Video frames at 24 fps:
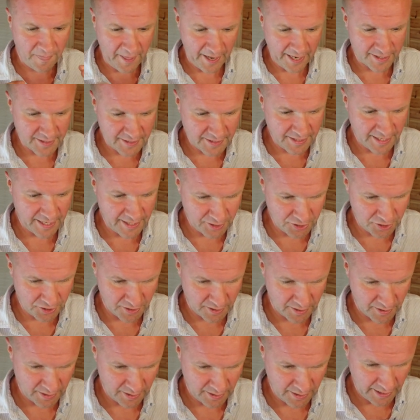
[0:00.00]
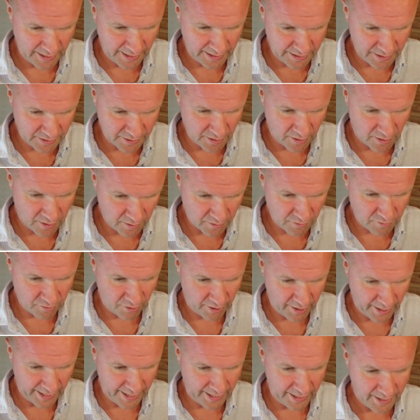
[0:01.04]
That section in dark
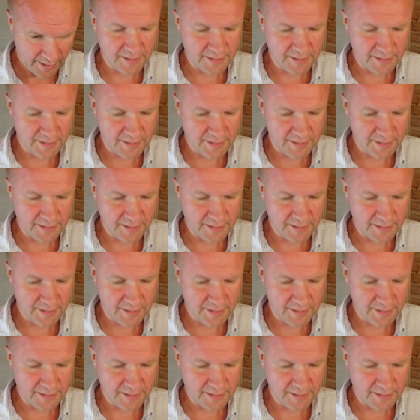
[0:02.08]
grey